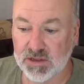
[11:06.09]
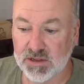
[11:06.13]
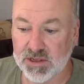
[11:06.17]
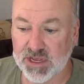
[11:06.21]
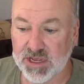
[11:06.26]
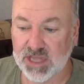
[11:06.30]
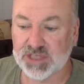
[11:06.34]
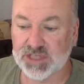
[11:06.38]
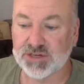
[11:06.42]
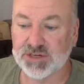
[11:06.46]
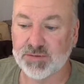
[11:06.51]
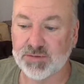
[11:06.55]

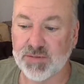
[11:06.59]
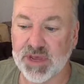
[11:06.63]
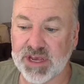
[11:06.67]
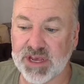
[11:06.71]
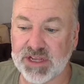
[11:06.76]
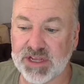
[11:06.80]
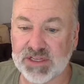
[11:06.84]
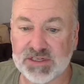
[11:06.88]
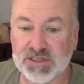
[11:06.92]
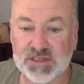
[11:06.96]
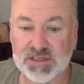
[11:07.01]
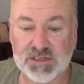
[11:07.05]
Catch some big
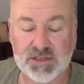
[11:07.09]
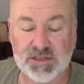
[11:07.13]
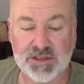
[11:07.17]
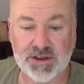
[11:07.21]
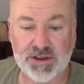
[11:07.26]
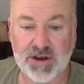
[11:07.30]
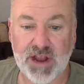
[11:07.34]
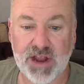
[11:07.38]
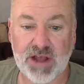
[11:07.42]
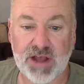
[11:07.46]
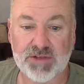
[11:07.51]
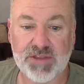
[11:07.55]
ones.
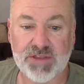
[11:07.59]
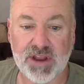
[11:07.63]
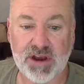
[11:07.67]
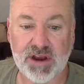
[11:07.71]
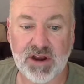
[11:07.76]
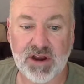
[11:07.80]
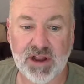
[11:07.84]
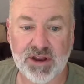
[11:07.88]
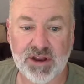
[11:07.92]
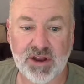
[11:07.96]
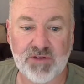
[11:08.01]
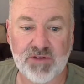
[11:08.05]
They're out
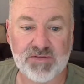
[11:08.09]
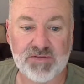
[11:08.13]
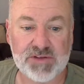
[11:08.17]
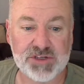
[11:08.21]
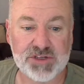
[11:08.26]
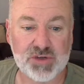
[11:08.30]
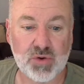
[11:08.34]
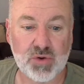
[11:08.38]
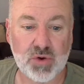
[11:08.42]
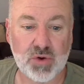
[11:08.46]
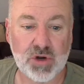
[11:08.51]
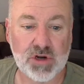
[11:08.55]
there, I know for
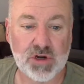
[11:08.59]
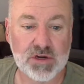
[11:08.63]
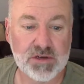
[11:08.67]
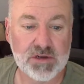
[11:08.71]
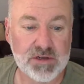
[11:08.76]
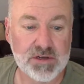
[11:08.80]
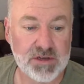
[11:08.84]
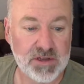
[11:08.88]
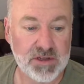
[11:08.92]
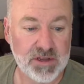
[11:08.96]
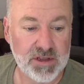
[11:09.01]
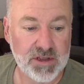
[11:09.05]
sure.
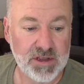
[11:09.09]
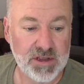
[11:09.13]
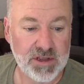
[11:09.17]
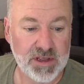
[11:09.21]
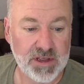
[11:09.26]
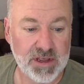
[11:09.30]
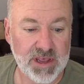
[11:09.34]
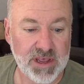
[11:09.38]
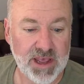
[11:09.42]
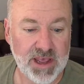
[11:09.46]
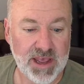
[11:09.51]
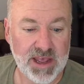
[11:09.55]

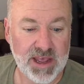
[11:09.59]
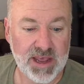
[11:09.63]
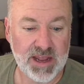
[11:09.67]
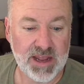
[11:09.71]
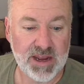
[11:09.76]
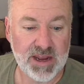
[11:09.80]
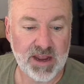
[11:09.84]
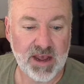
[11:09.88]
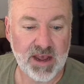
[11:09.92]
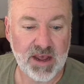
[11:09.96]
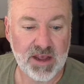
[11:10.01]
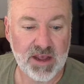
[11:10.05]

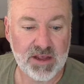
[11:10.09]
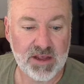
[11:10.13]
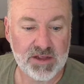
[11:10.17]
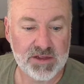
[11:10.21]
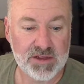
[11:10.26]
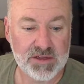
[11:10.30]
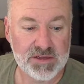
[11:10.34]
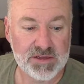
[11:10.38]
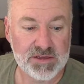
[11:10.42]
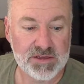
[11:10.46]
And I